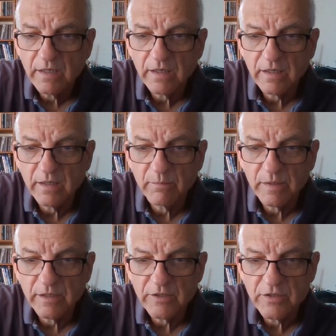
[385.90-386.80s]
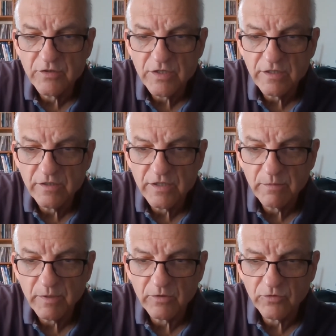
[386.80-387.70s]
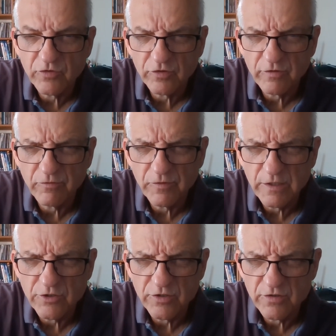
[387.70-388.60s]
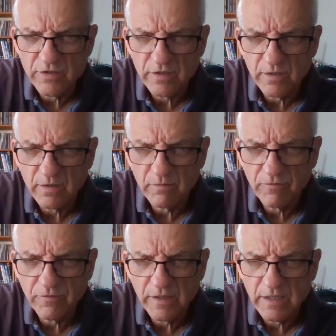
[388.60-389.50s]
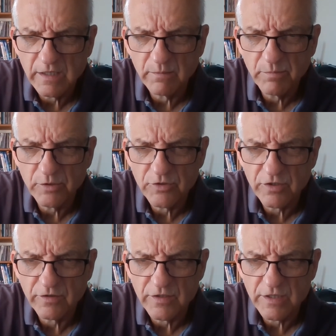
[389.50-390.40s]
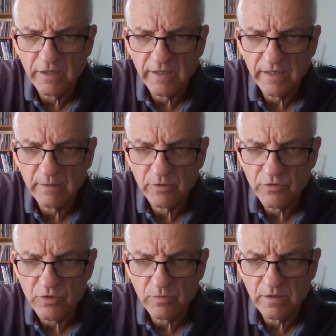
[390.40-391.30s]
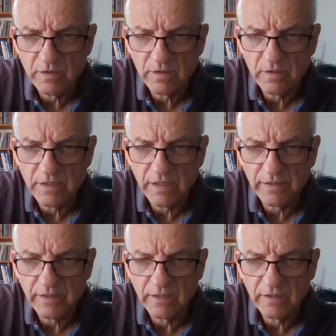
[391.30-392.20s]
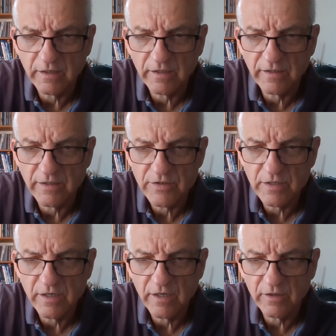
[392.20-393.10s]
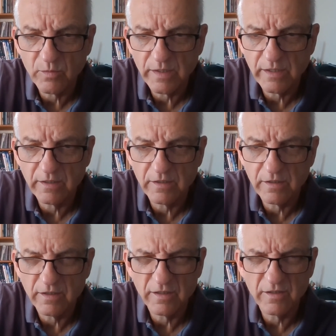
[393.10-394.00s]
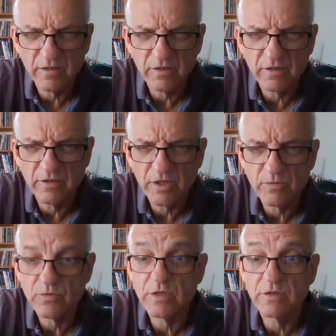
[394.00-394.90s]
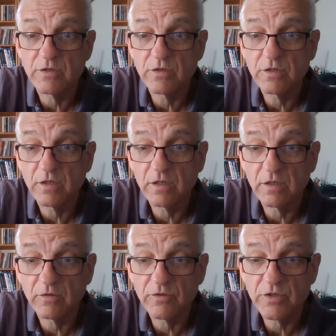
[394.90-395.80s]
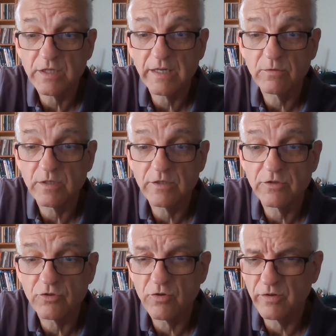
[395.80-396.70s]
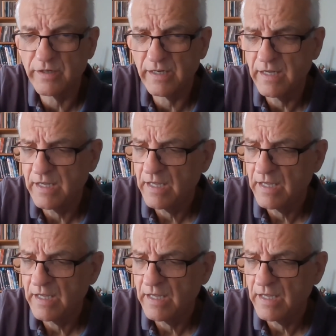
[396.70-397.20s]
And you can see the typical sort of features that Fagan puts on his little animals with the tiny little eyes there and the way that the nose is, or the snout is drawn in.